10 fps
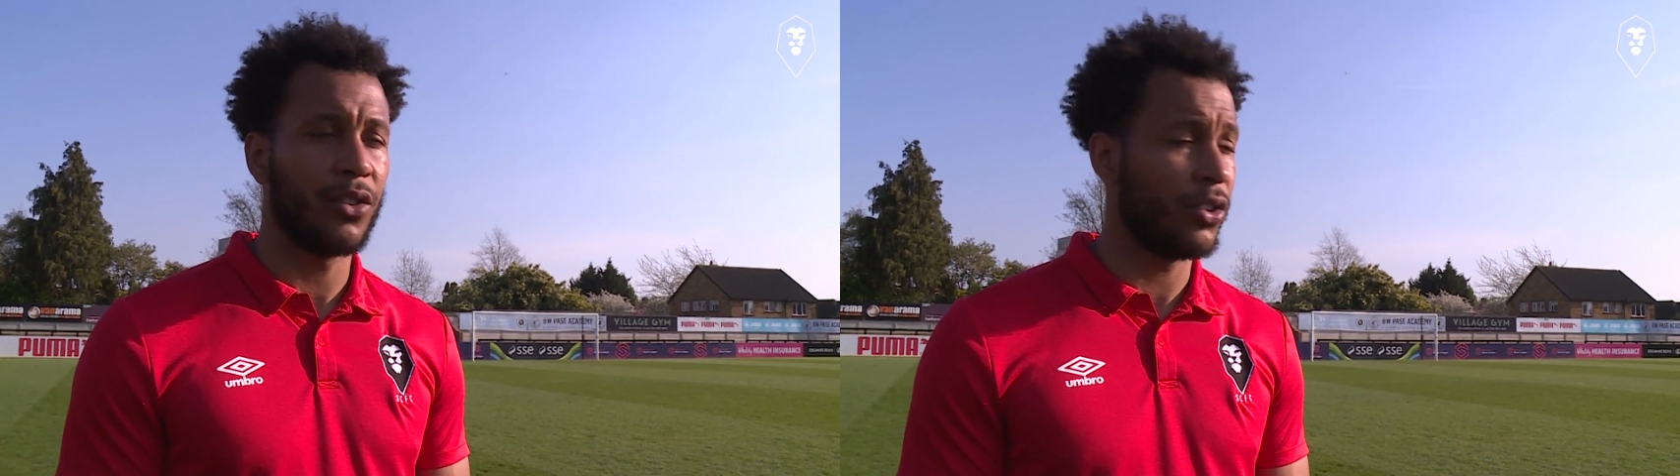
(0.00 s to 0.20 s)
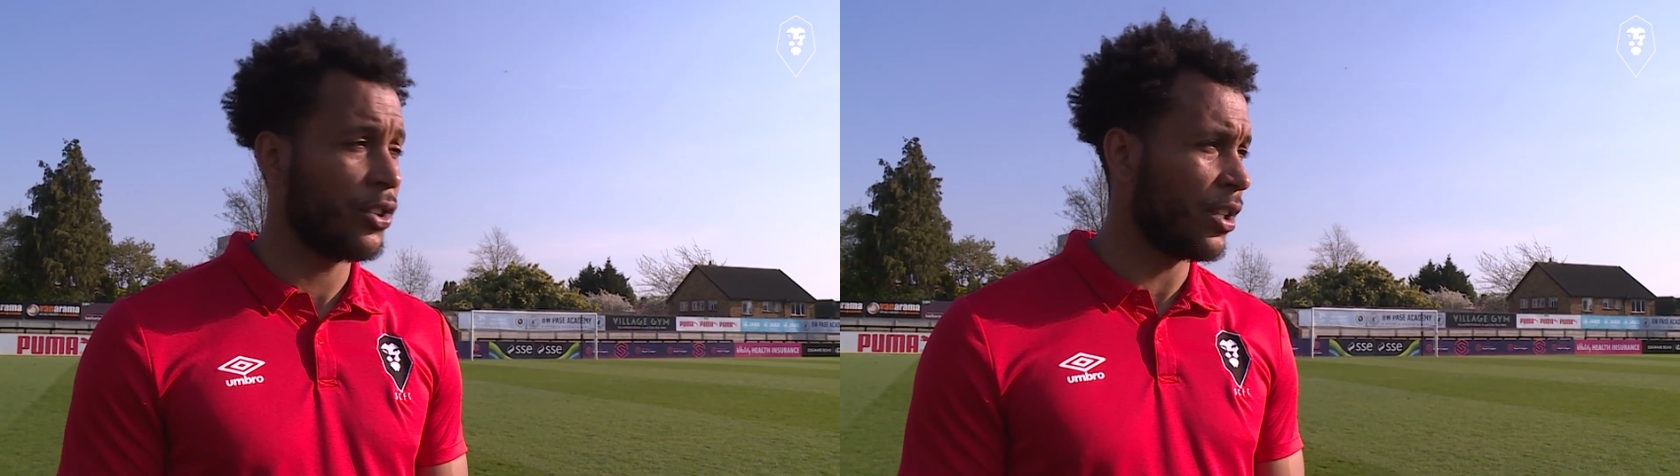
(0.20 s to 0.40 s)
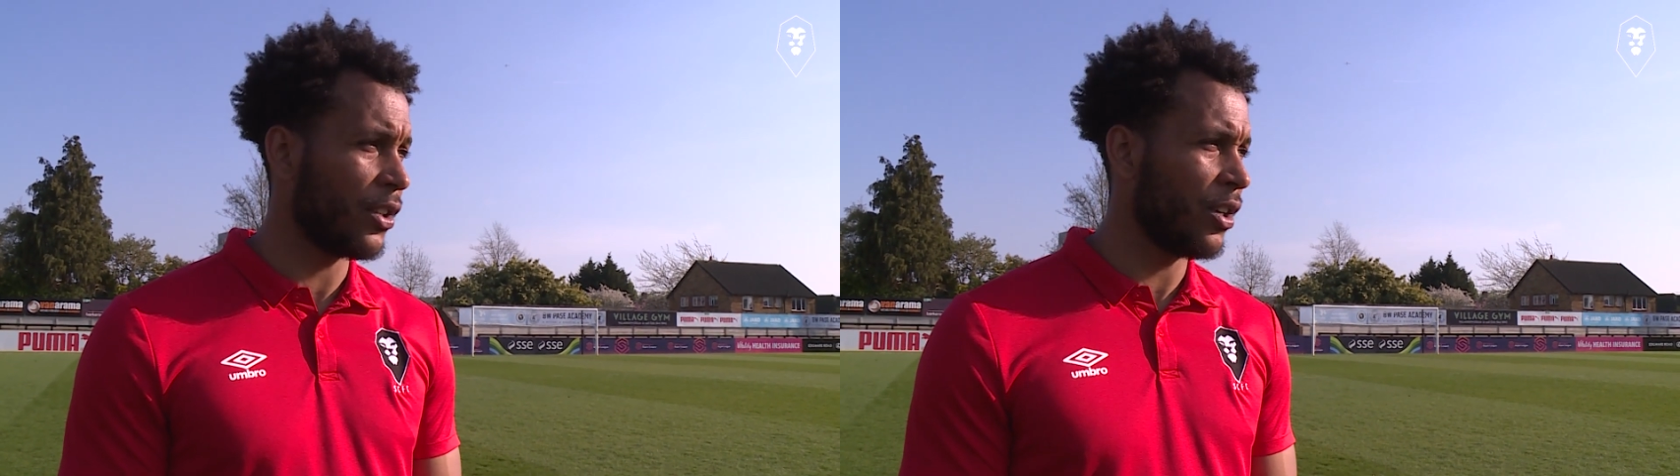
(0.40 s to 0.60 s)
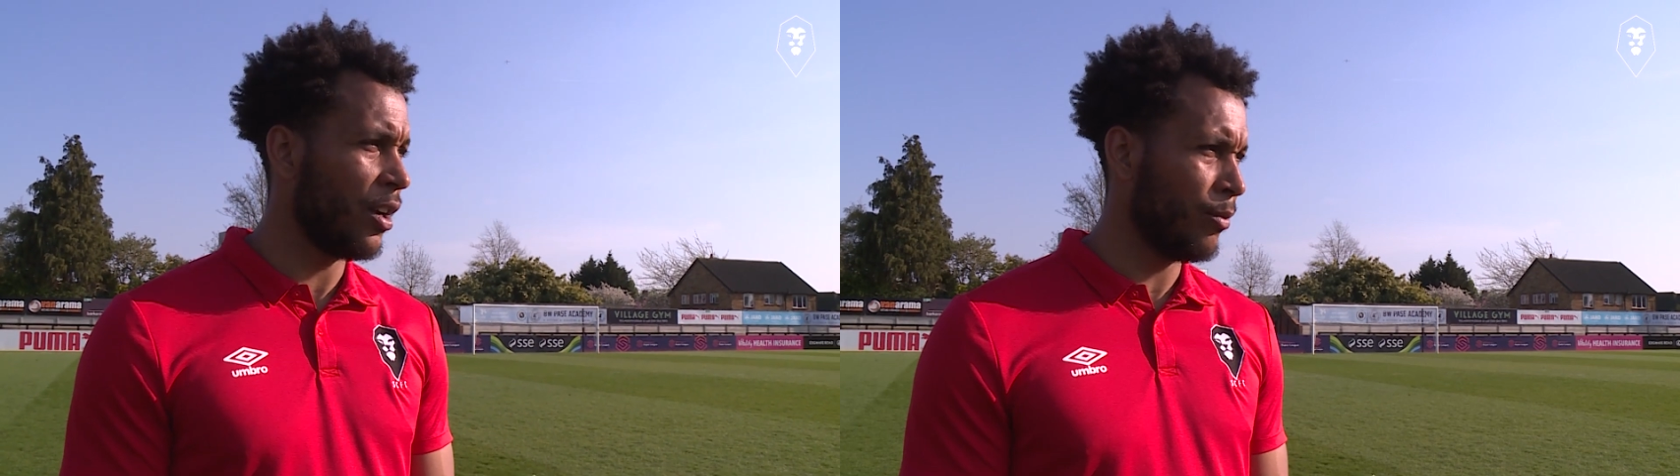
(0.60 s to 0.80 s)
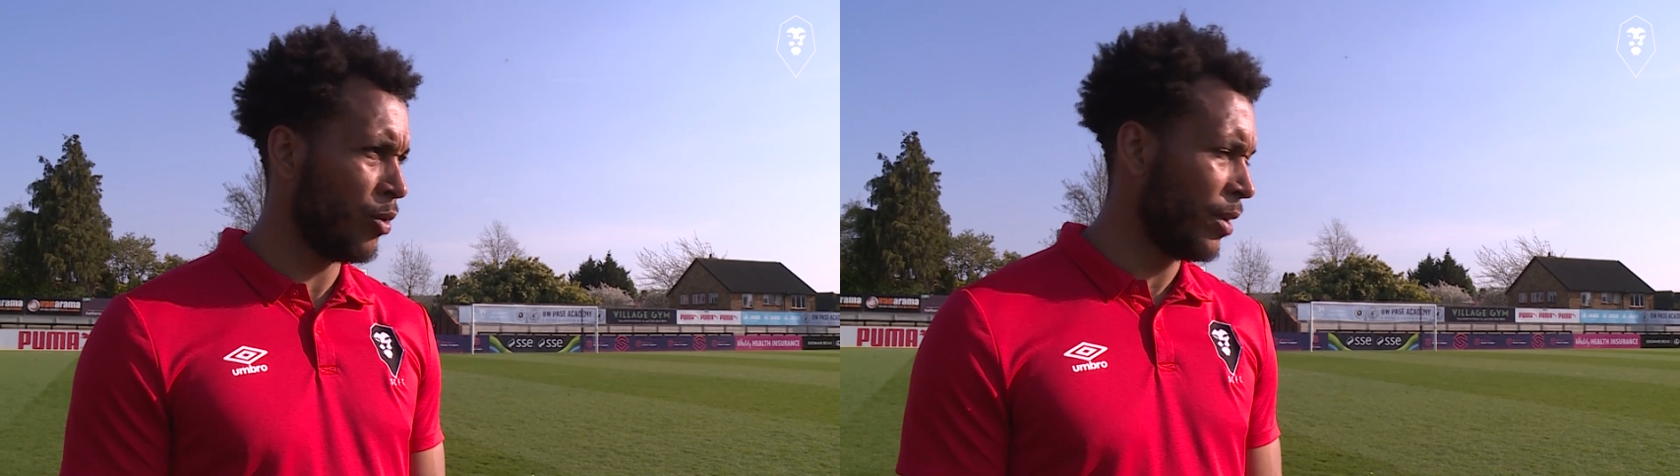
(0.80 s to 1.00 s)
It's just such a
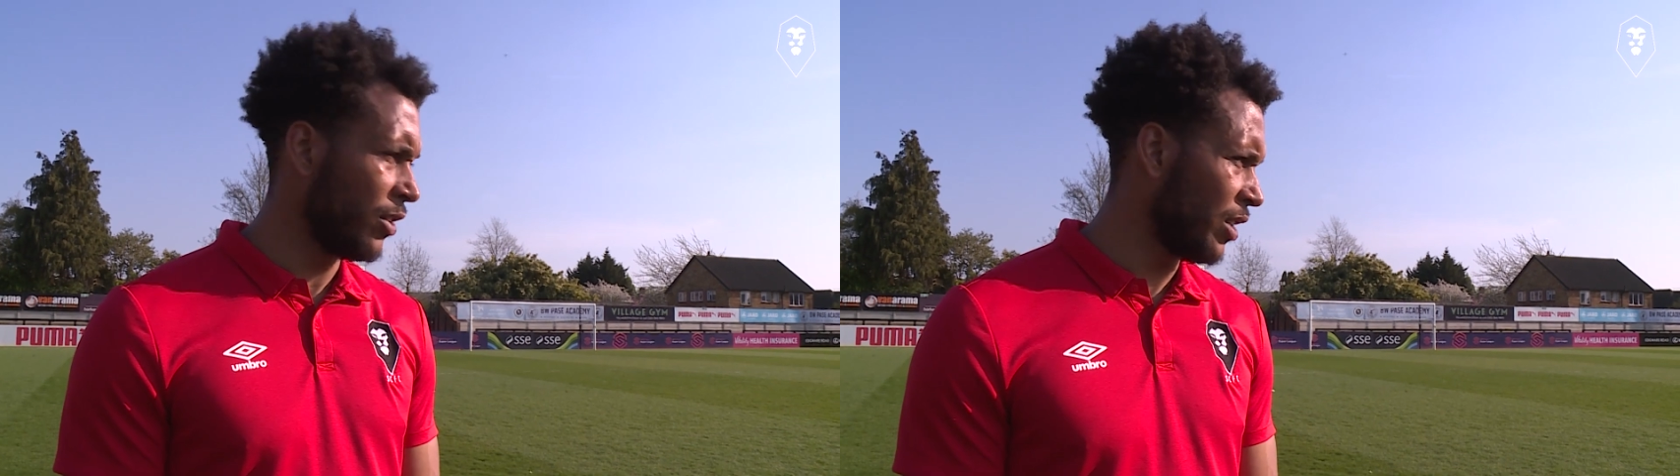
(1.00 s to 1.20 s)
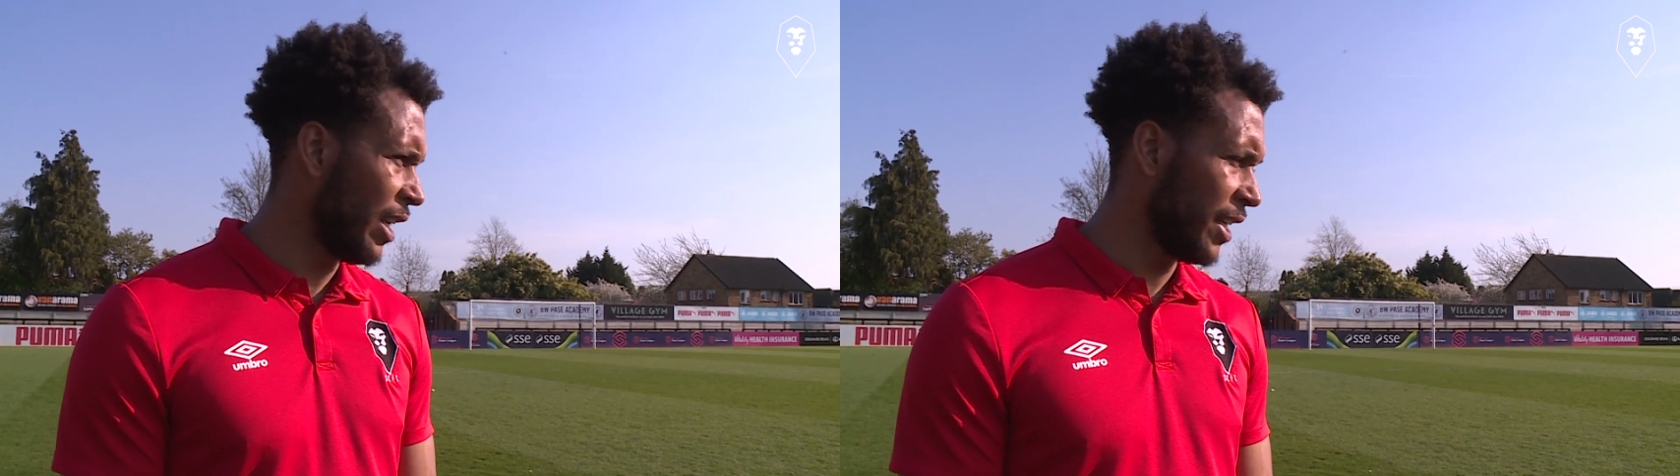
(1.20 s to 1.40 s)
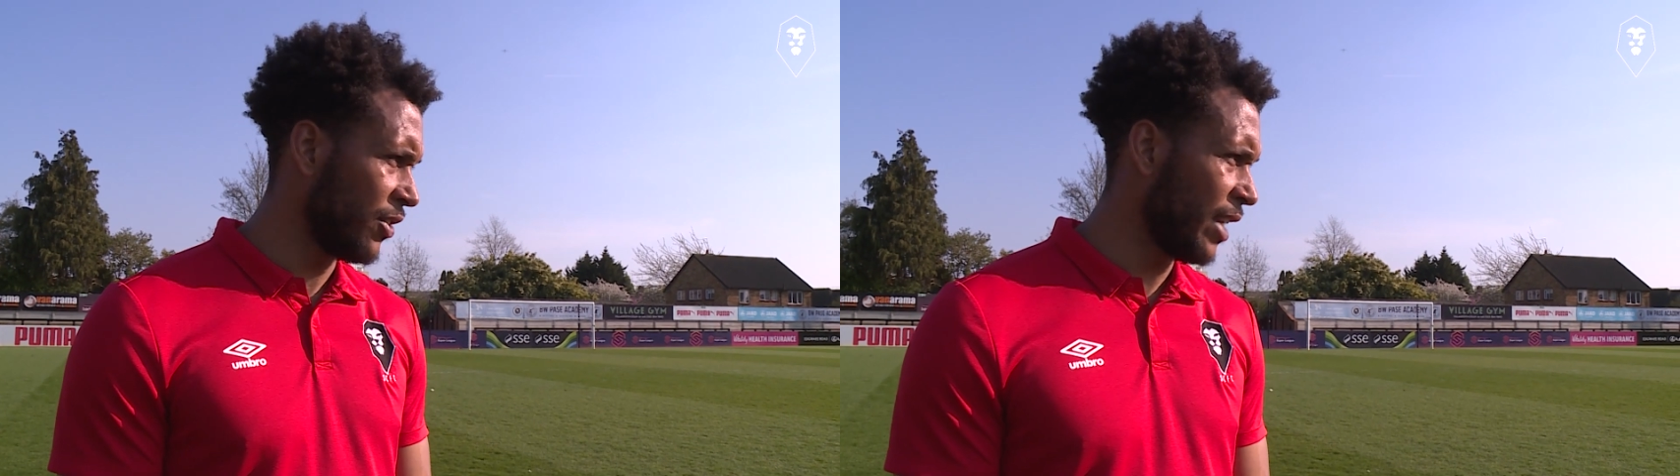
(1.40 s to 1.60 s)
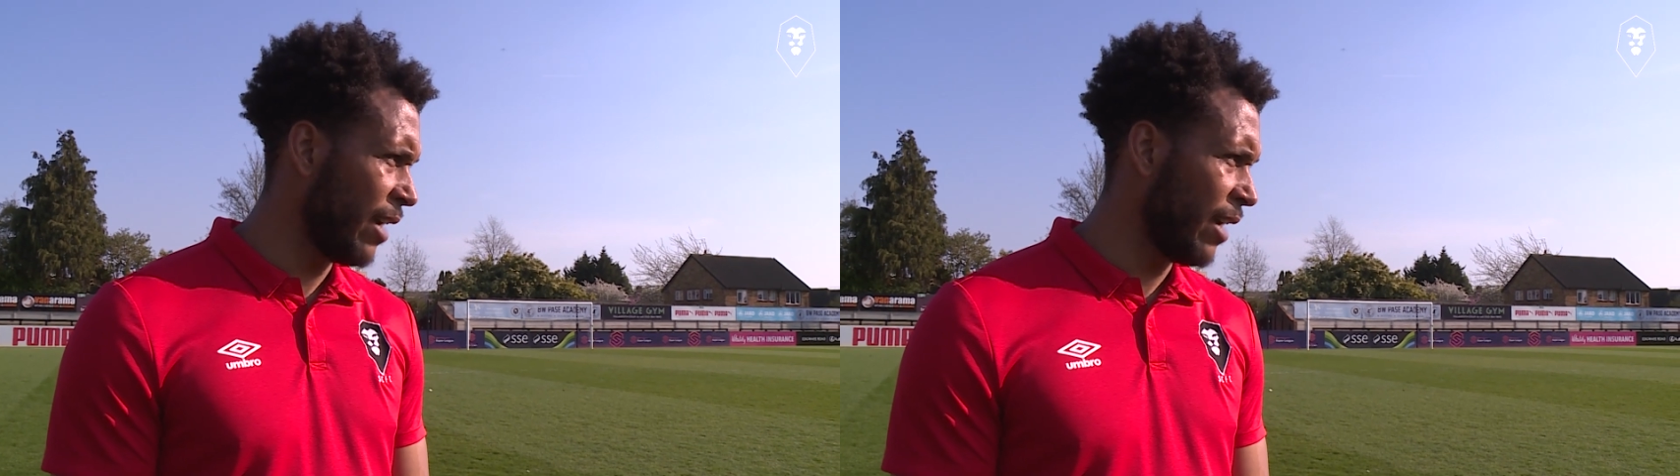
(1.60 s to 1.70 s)
humble bunch of lads.